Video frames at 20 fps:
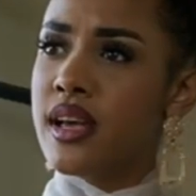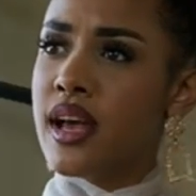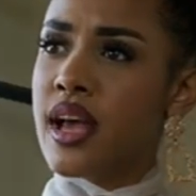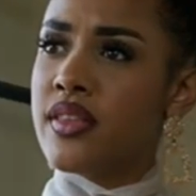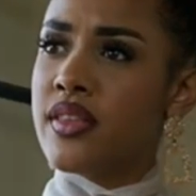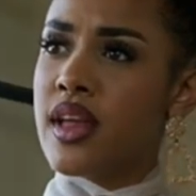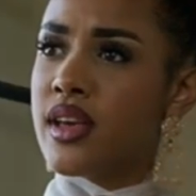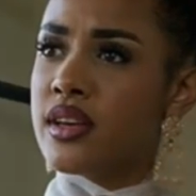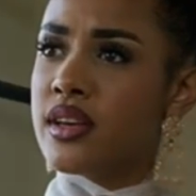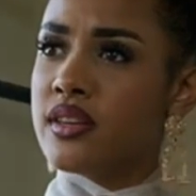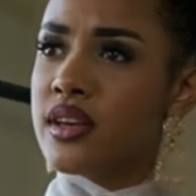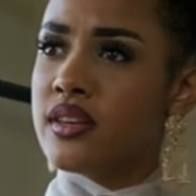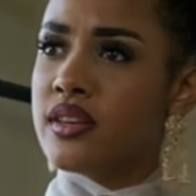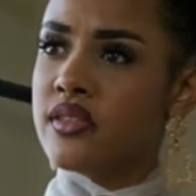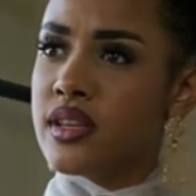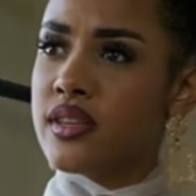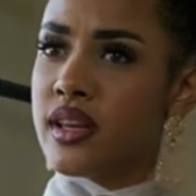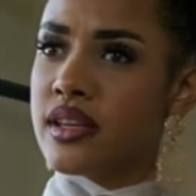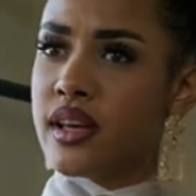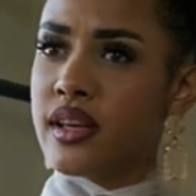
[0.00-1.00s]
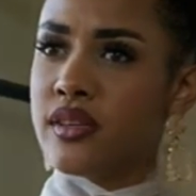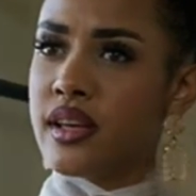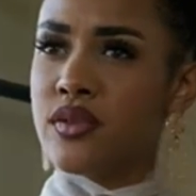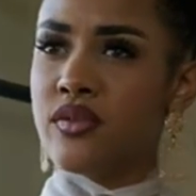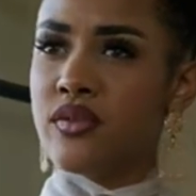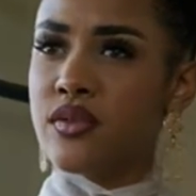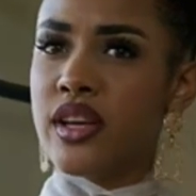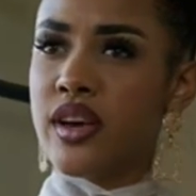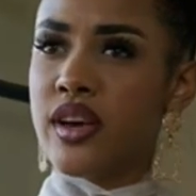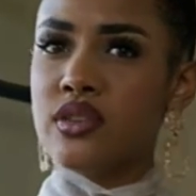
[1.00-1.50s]
at the end of the day. If you
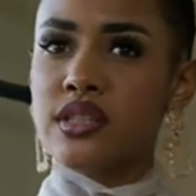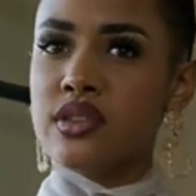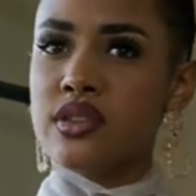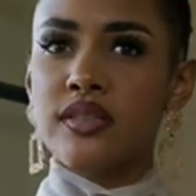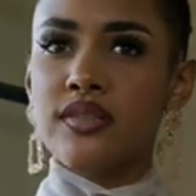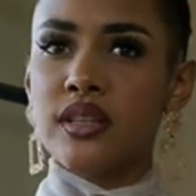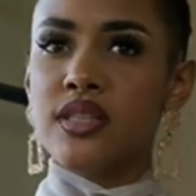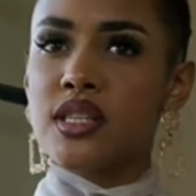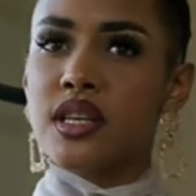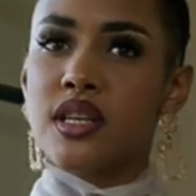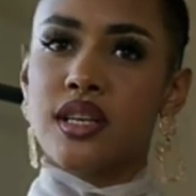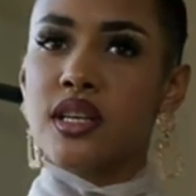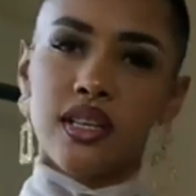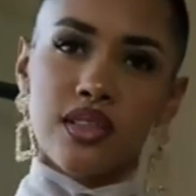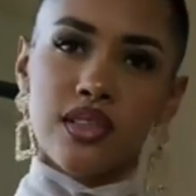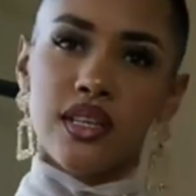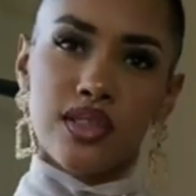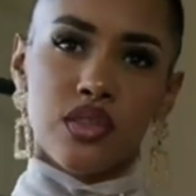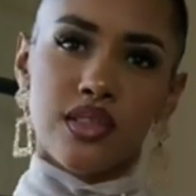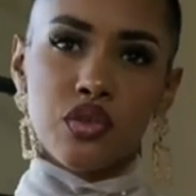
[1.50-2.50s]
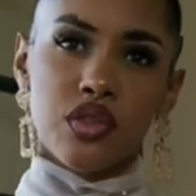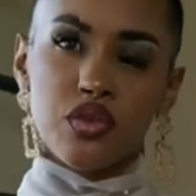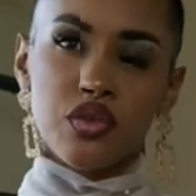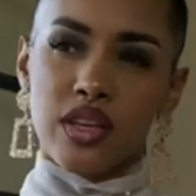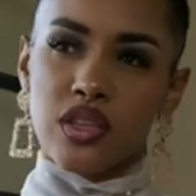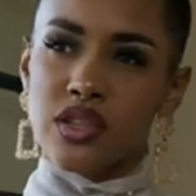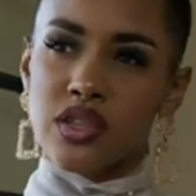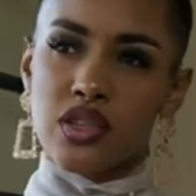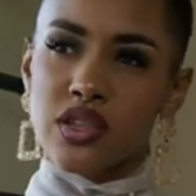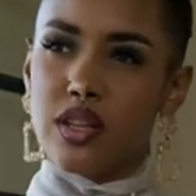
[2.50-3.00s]
find yourself stuck in a
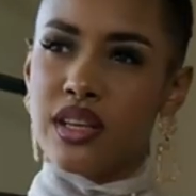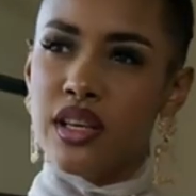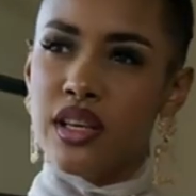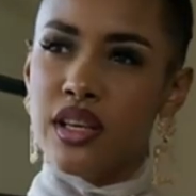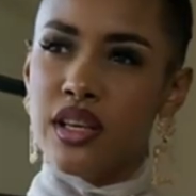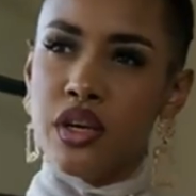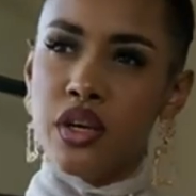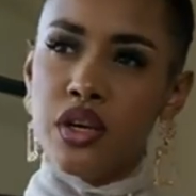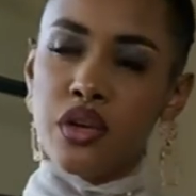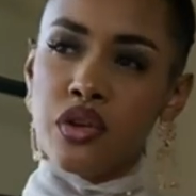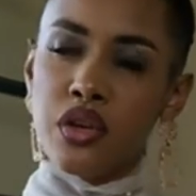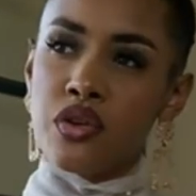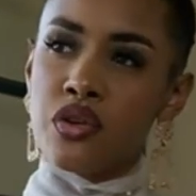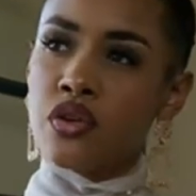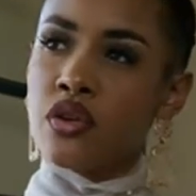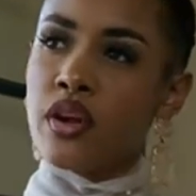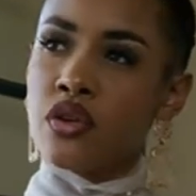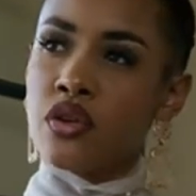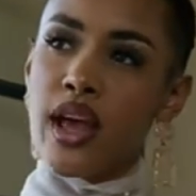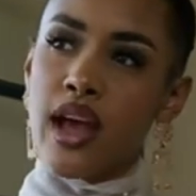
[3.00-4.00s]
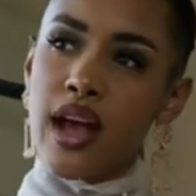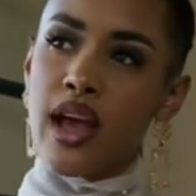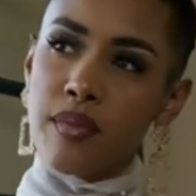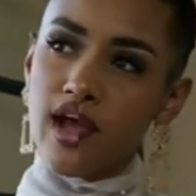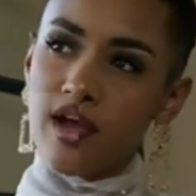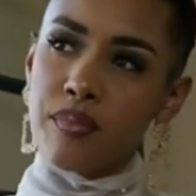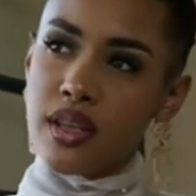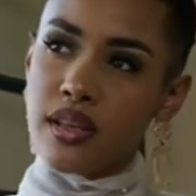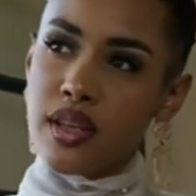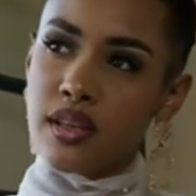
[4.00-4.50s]
situation and you're not
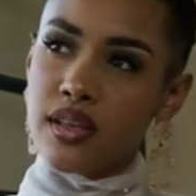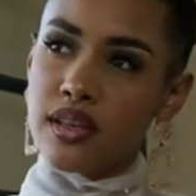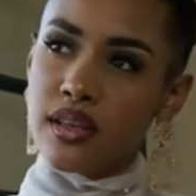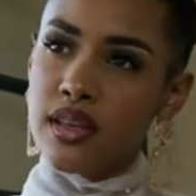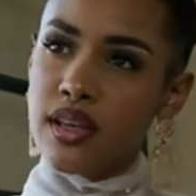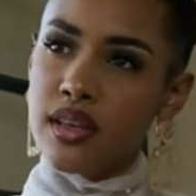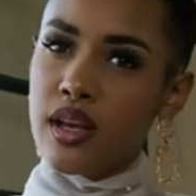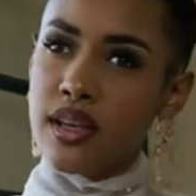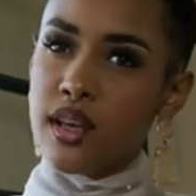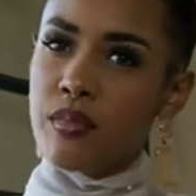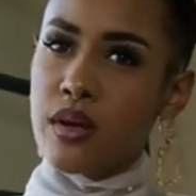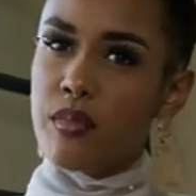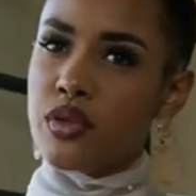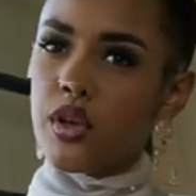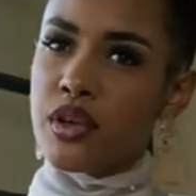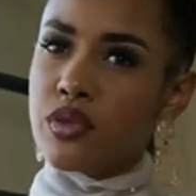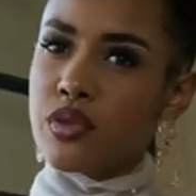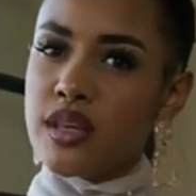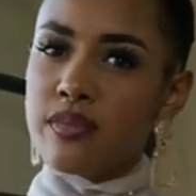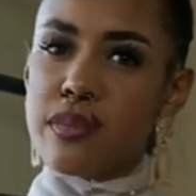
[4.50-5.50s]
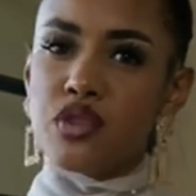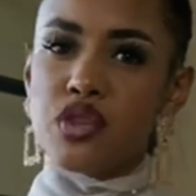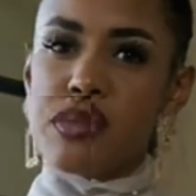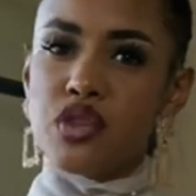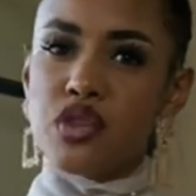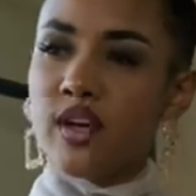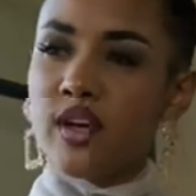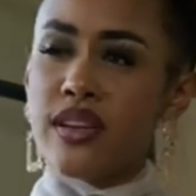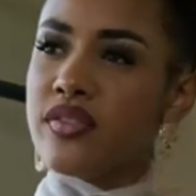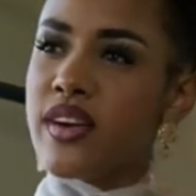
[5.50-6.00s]
happy, but you keep trying
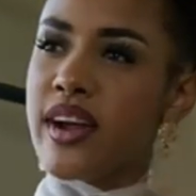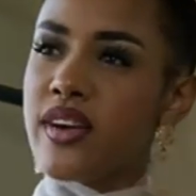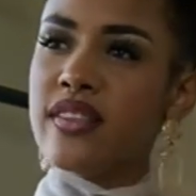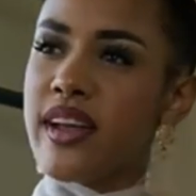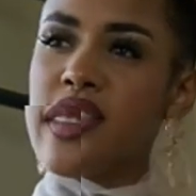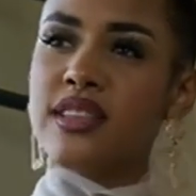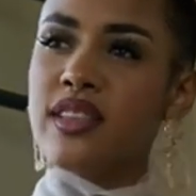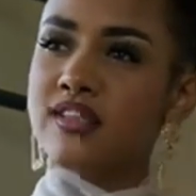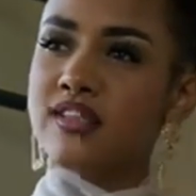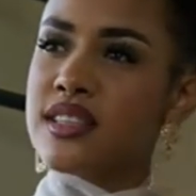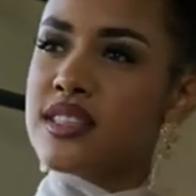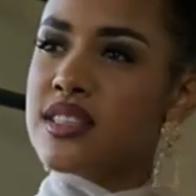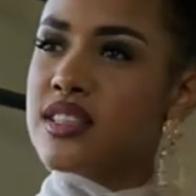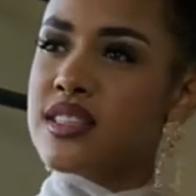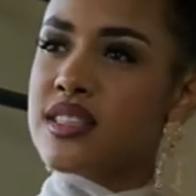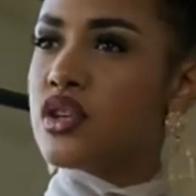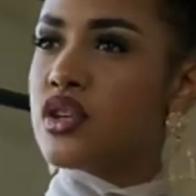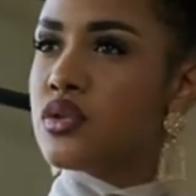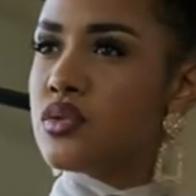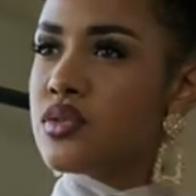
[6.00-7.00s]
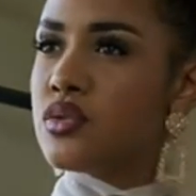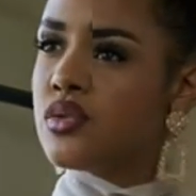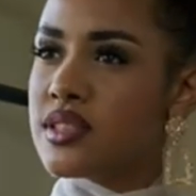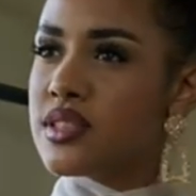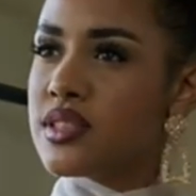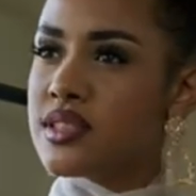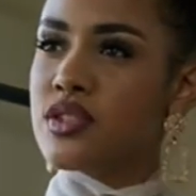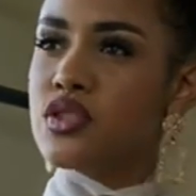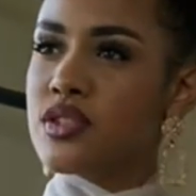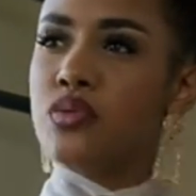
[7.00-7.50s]
to find these excuses
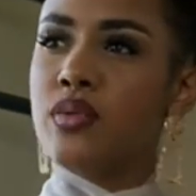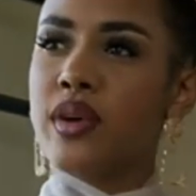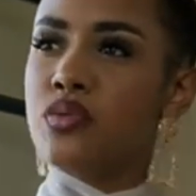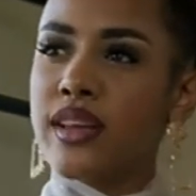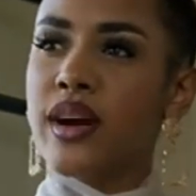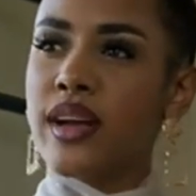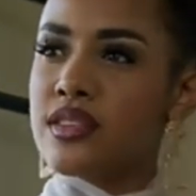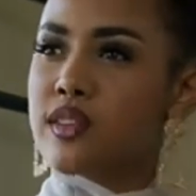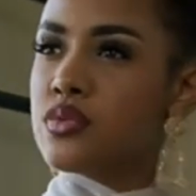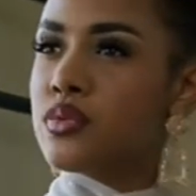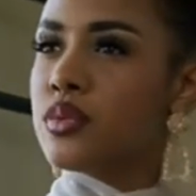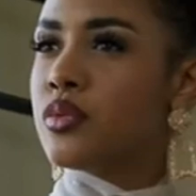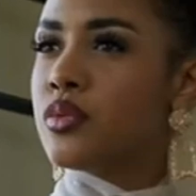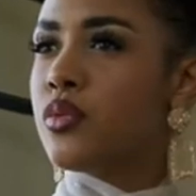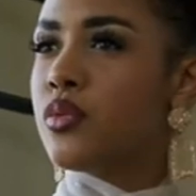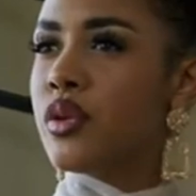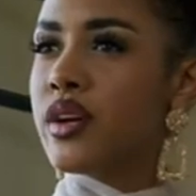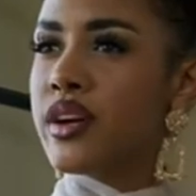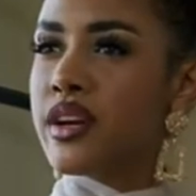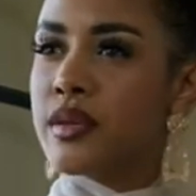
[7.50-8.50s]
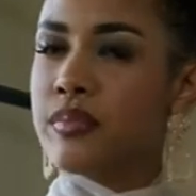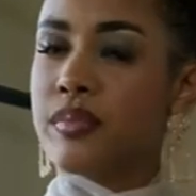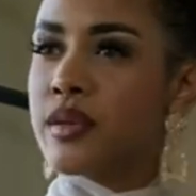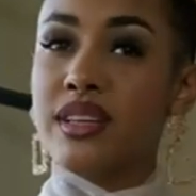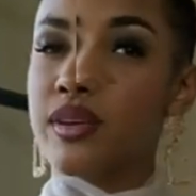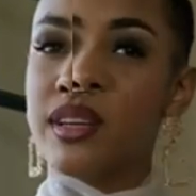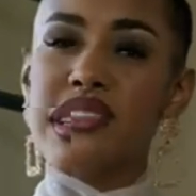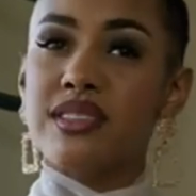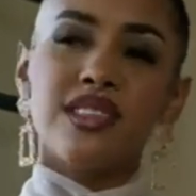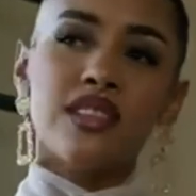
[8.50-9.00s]
as to why this will work, but
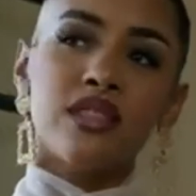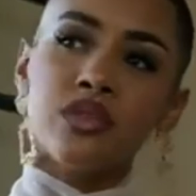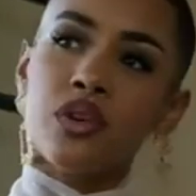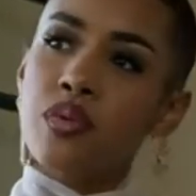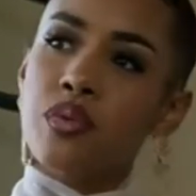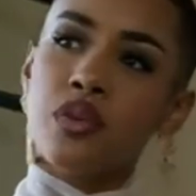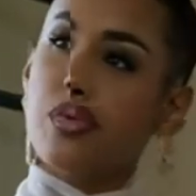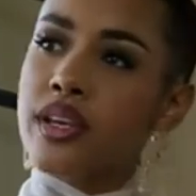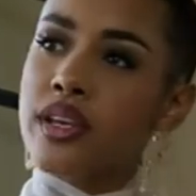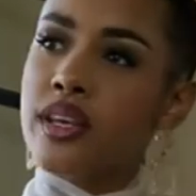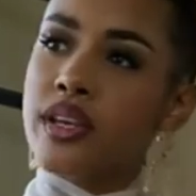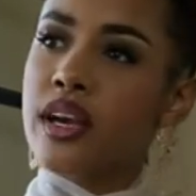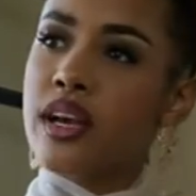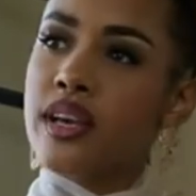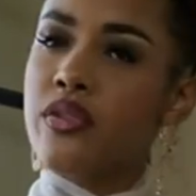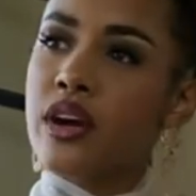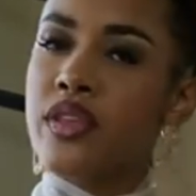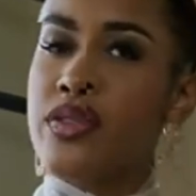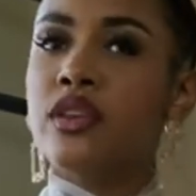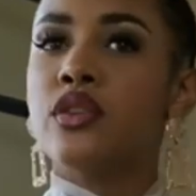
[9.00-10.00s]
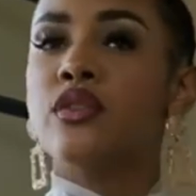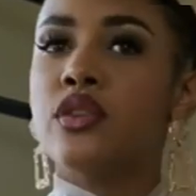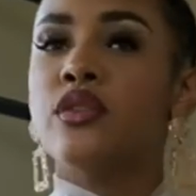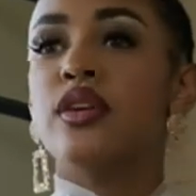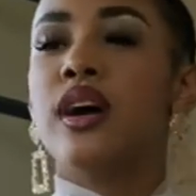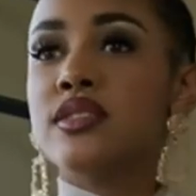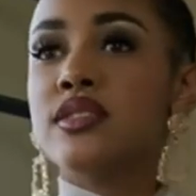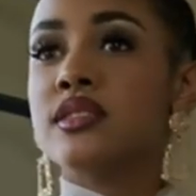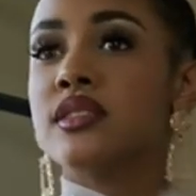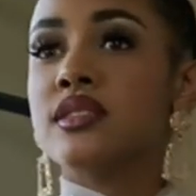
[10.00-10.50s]
it's still not working out, then you have
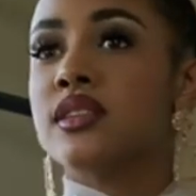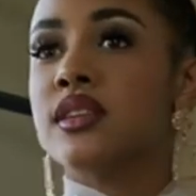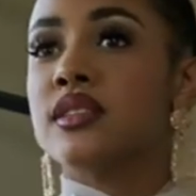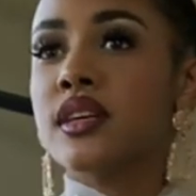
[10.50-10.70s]
to